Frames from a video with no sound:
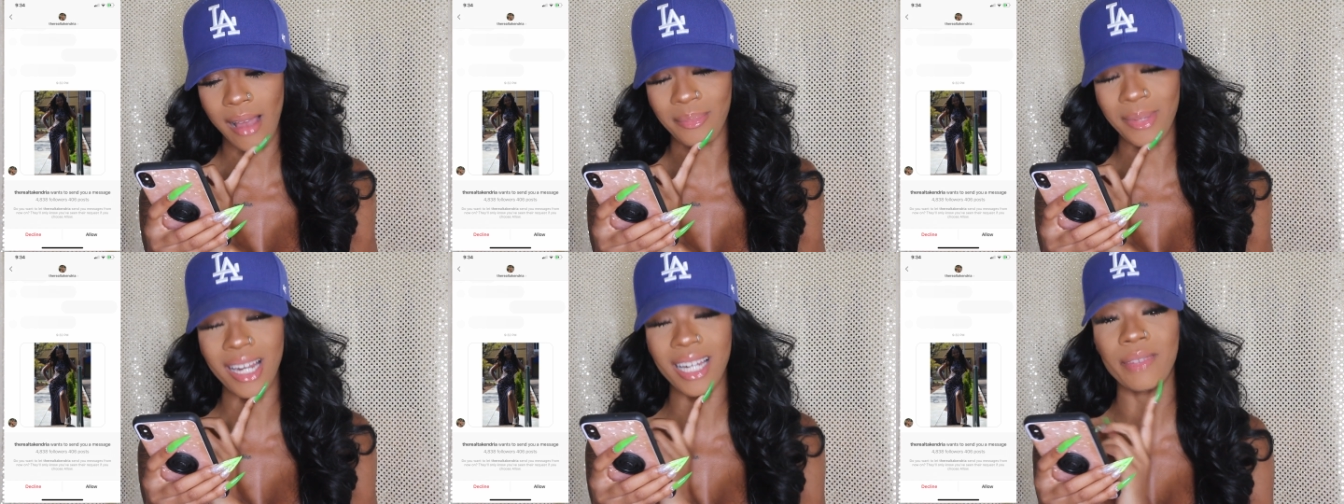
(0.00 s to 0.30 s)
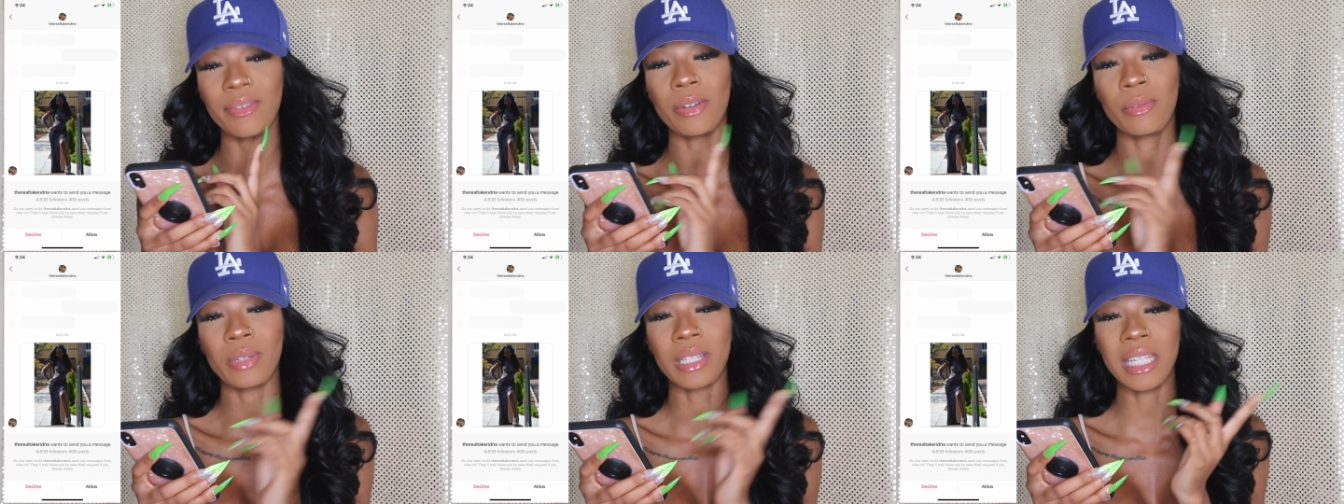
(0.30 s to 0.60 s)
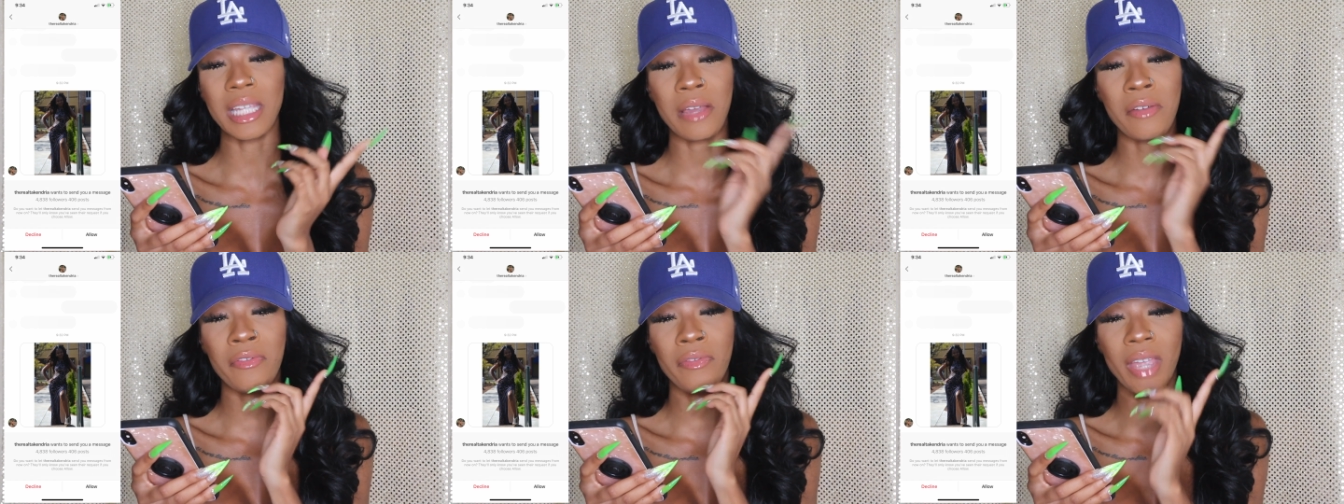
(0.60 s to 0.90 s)
I'm not even
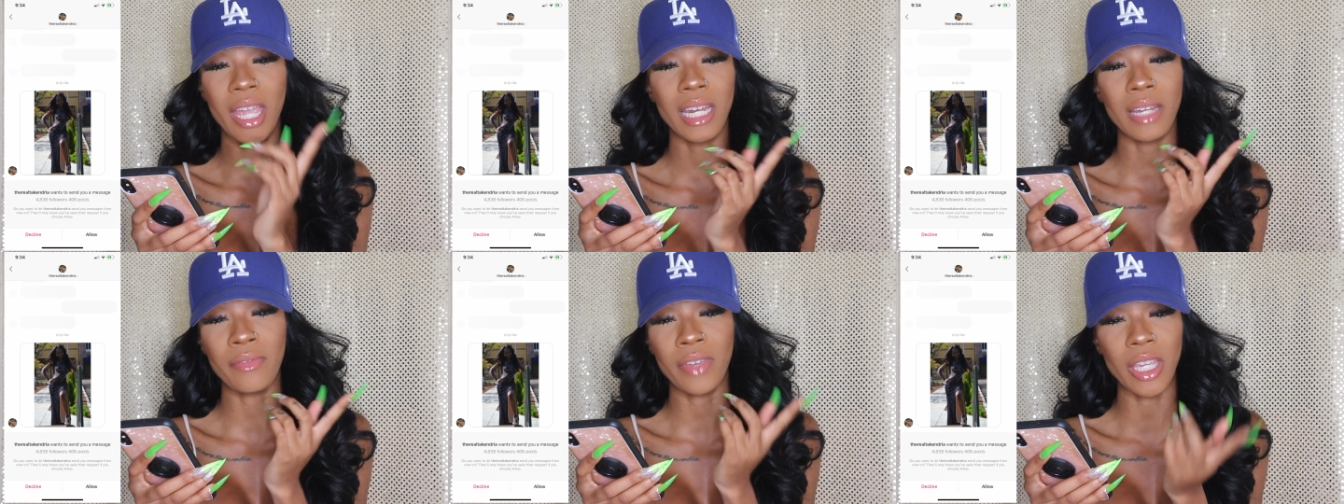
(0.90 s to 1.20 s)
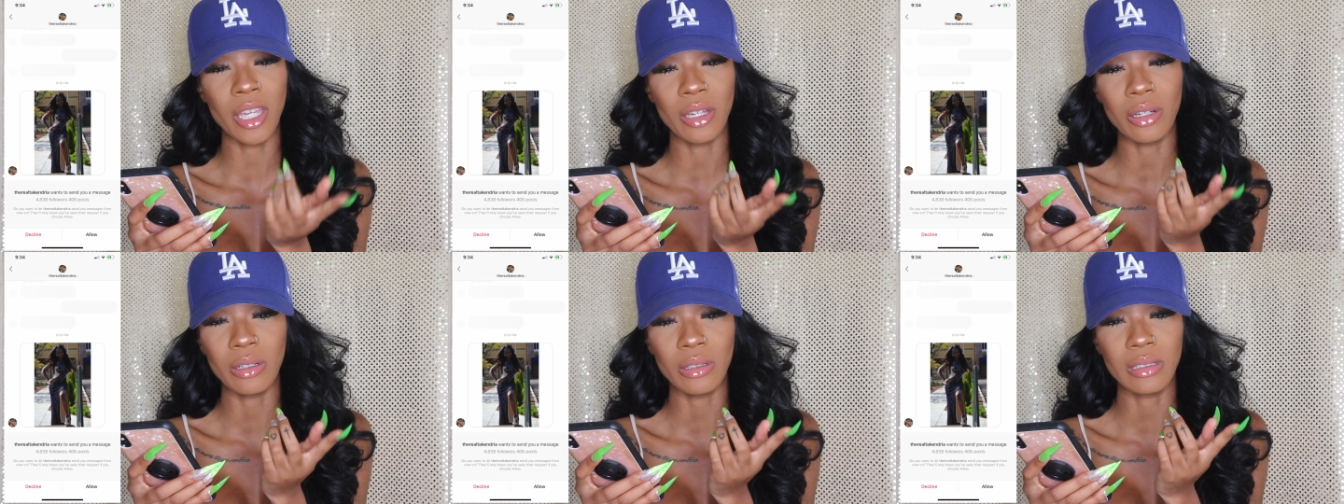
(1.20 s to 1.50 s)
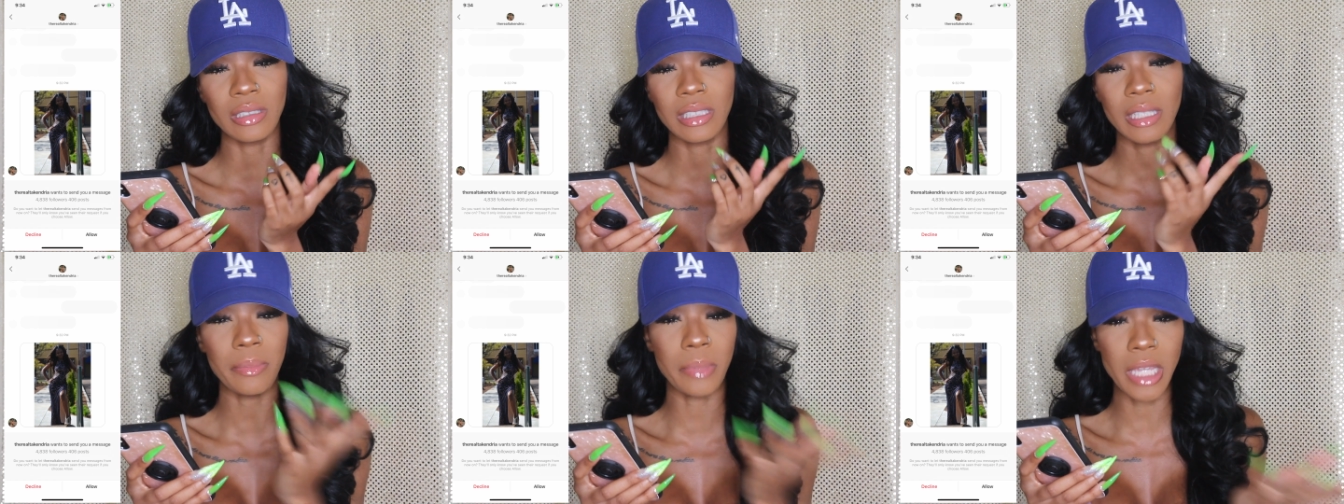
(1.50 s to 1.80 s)
really a fan of
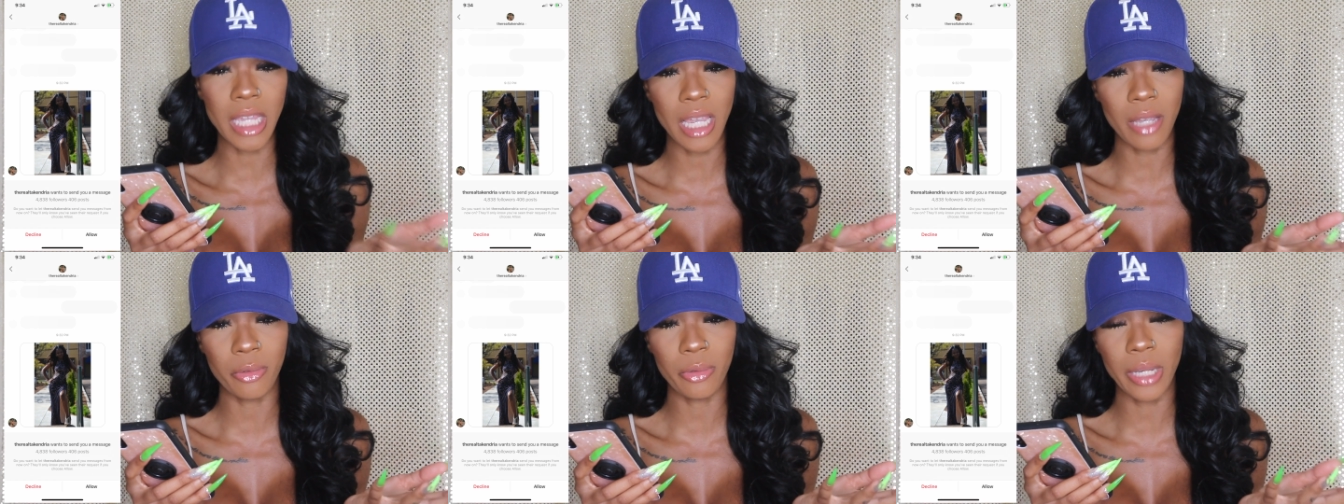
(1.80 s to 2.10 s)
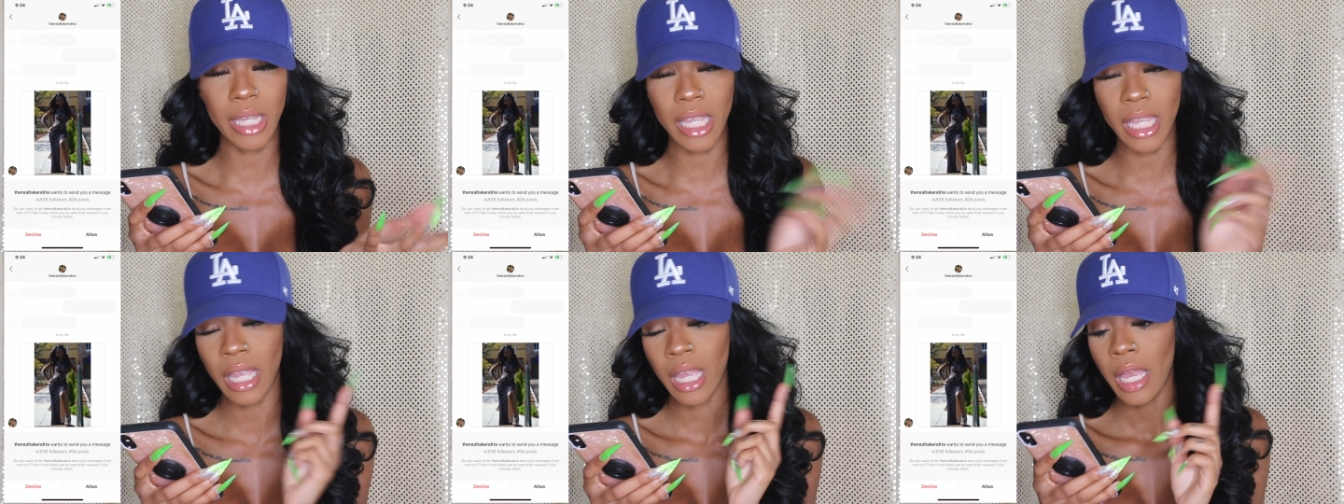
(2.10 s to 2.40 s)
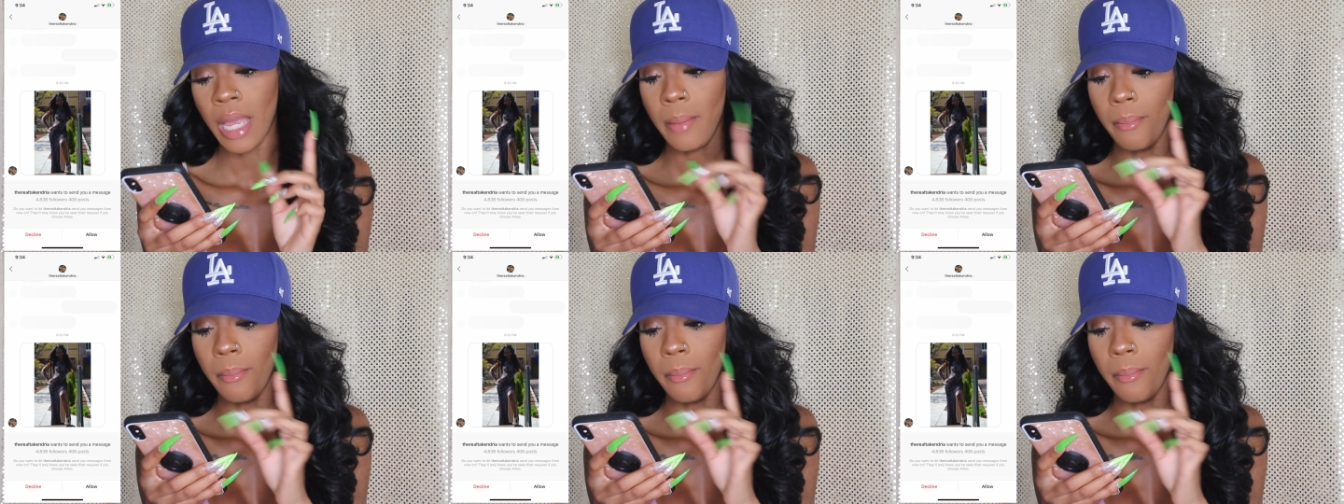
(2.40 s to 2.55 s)
heels to begin with.